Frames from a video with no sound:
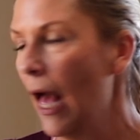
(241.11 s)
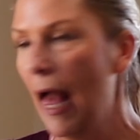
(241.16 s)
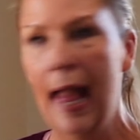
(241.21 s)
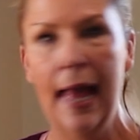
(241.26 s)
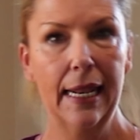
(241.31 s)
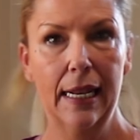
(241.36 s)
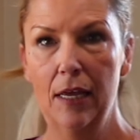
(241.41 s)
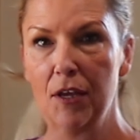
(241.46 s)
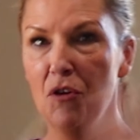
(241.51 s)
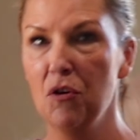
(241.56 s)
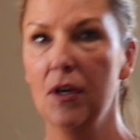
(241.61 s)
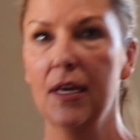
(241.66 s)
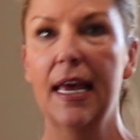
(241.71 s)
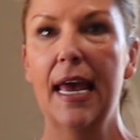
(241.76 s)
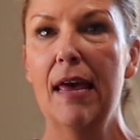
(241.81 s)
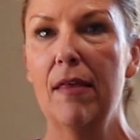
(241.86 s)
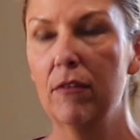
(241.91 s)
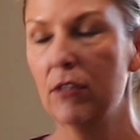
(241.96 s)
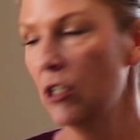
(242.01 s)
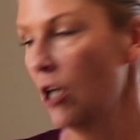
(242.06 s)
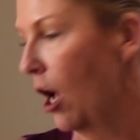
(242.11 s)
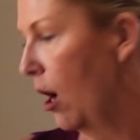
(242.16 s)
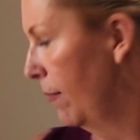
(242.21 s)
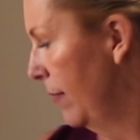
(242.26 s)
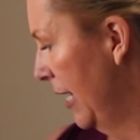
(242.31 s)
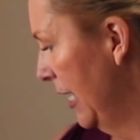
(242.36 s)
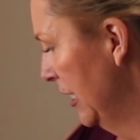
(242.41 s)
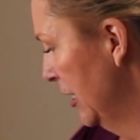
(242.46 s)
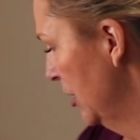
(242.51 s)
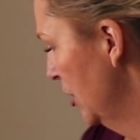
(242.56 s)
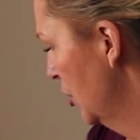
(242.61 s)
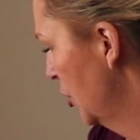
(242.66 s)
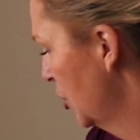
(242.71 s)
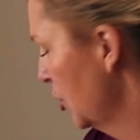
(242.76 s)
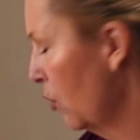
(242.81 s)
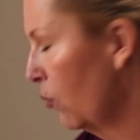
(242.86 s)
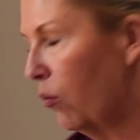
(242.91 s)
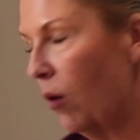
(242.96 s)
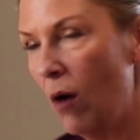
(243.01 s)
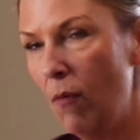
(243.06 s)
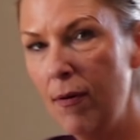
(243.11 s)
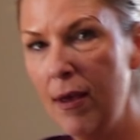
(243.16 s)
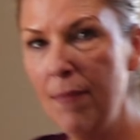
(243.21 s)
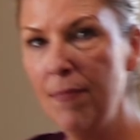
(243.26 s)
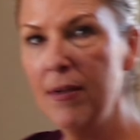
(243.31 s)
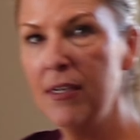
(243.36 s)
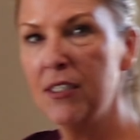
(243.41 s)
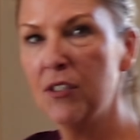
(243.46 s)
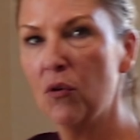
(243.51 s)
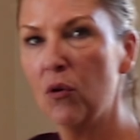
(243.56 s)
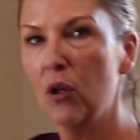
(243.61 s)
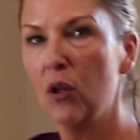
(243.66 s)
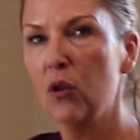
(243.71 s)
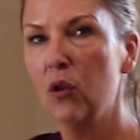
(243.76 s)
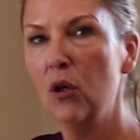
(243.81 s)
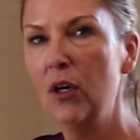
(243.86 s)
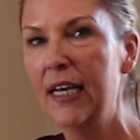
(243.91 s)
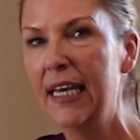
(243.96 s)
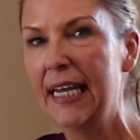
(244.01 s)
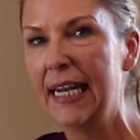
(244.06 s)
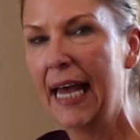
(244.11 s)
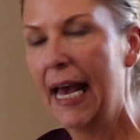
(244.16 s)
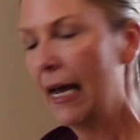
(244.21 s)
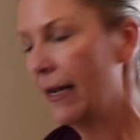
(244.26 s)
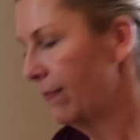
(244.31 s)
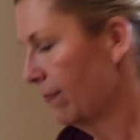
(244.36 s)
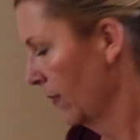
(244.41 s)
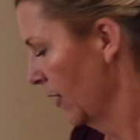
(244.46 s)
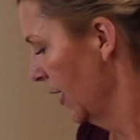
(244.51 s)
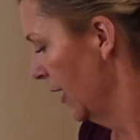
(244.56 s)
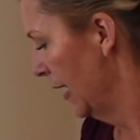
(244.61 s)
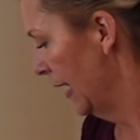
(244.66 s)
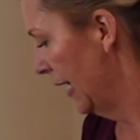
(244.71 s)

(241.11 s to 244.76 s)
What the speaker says: And you can get those combinations. So what we've been sort of looking at